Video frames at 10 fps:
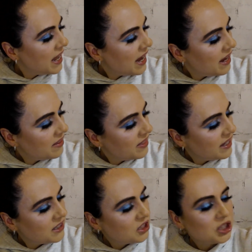And
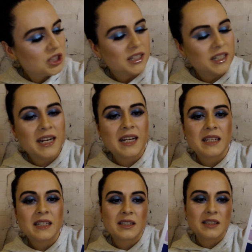then
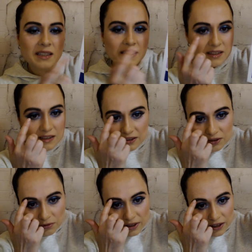Shanice is
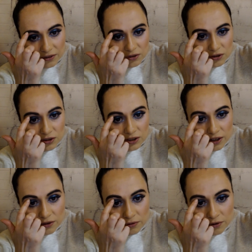the one I've used
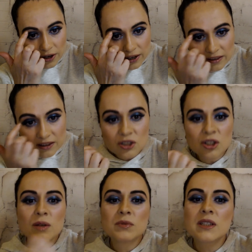like right at the
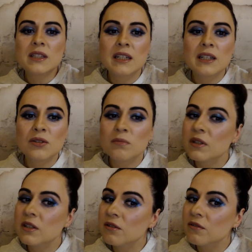top, just a little
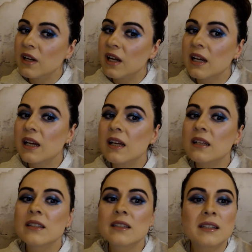bit of
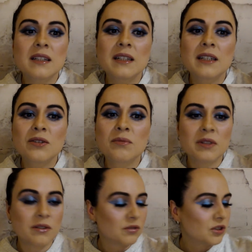colour, just a little
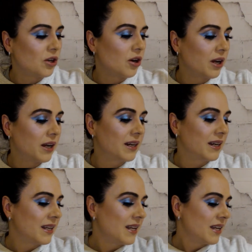bit of shine.
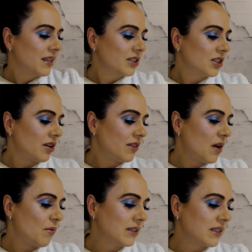So
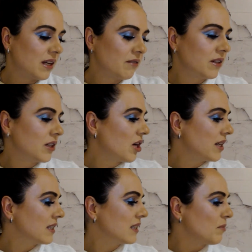that one's lovely,
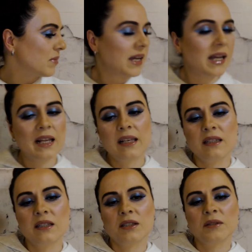nice summer
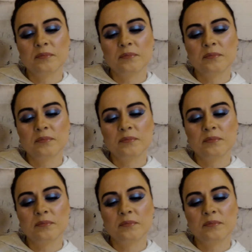colours.